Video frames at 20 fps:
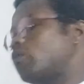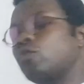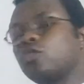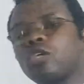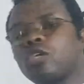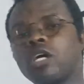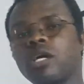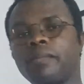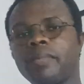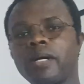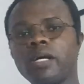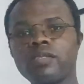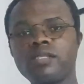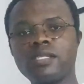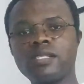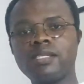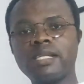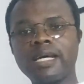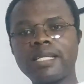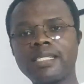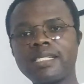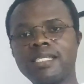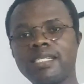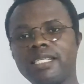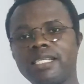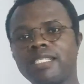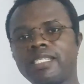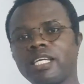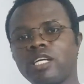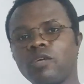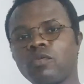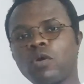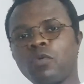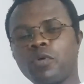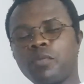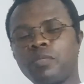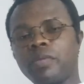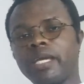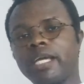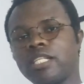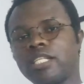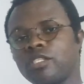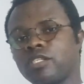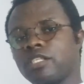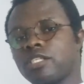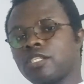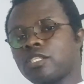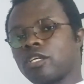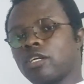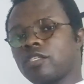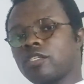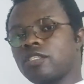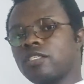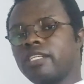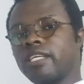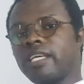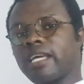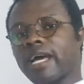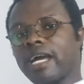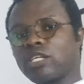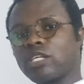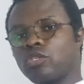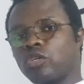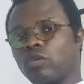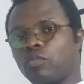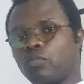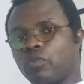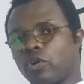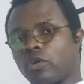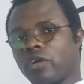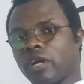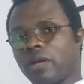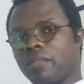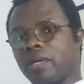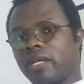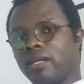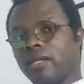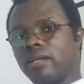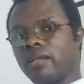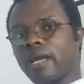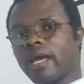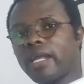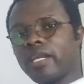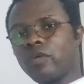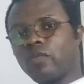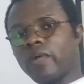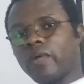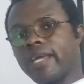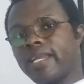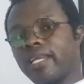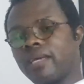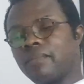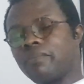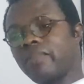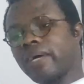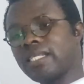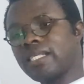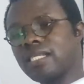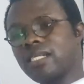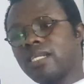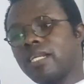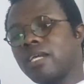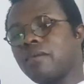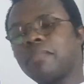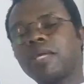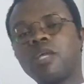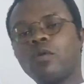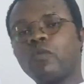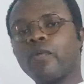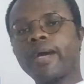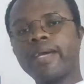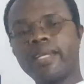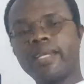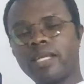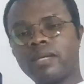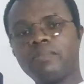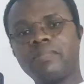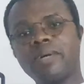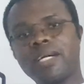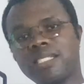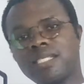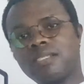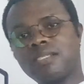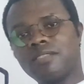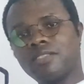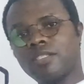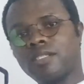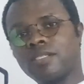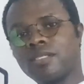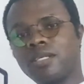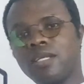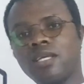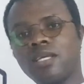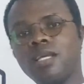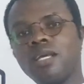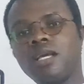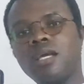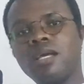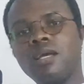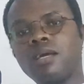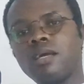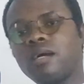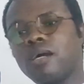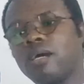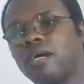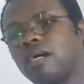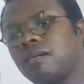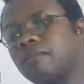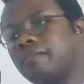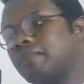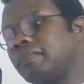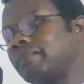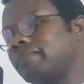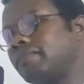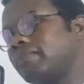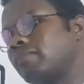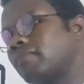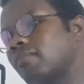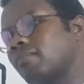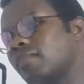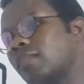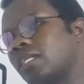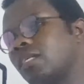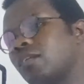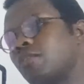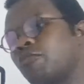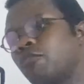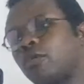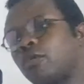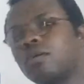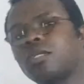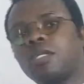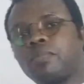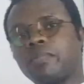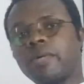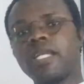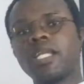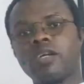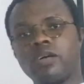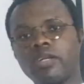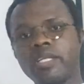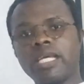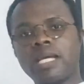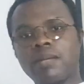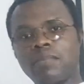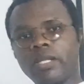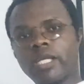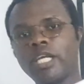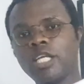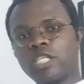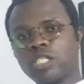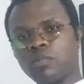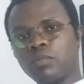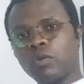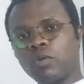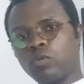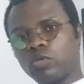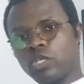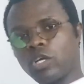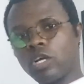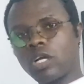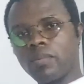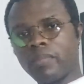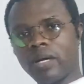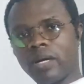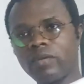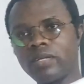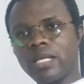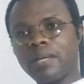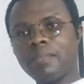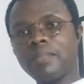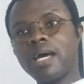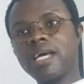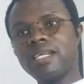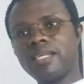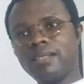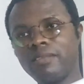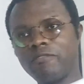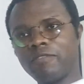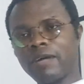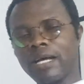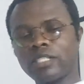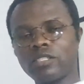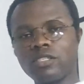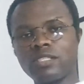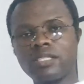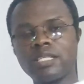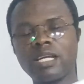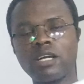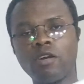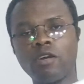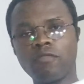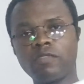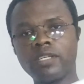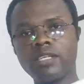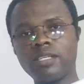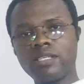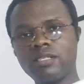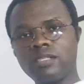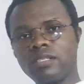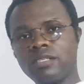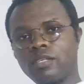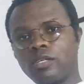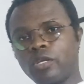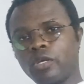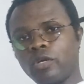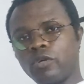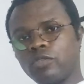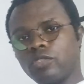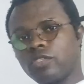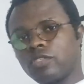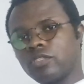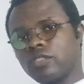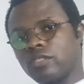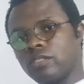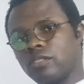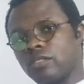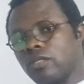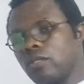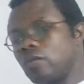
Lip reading: we'll talk about that in detail when we begin to discuss the actual programming and the winding pattern. There are many winding patterns depending on the application, but we'll talk about them and the factors that govern those